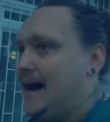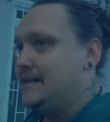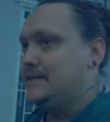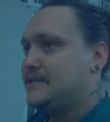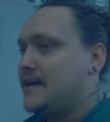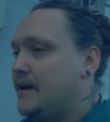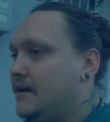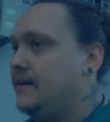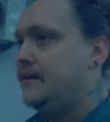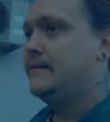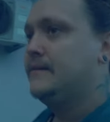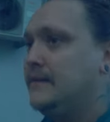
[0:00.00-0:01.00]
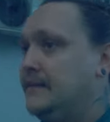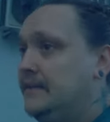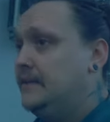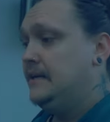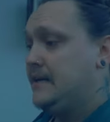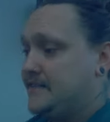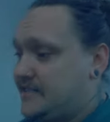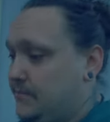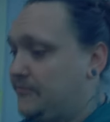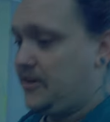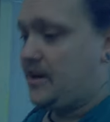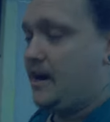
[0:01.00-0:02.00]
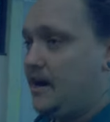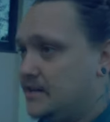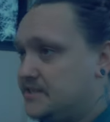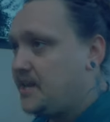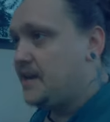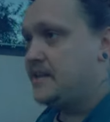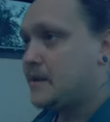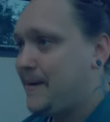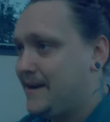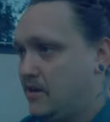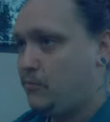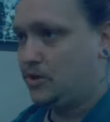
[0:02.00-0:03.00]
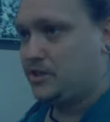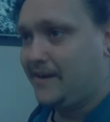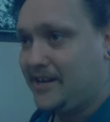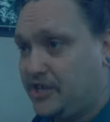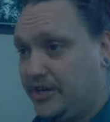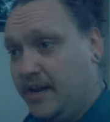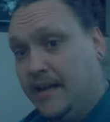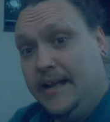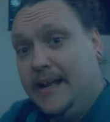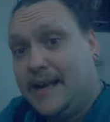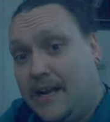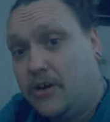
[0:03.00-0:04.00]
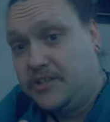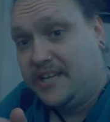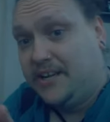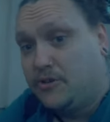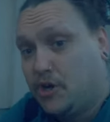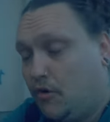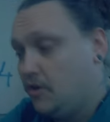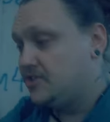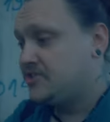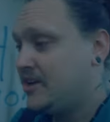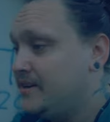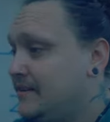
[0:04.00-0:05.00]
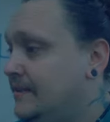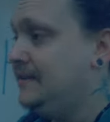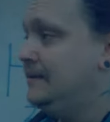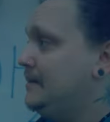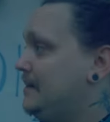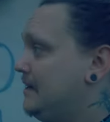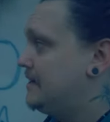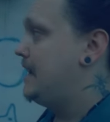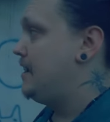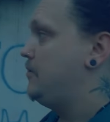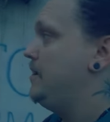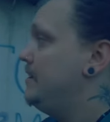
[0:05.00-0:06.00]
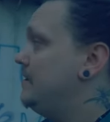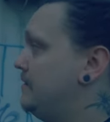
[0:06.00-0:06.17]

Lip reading: and some of the cars, depending on what direction, can continue to cross. Now,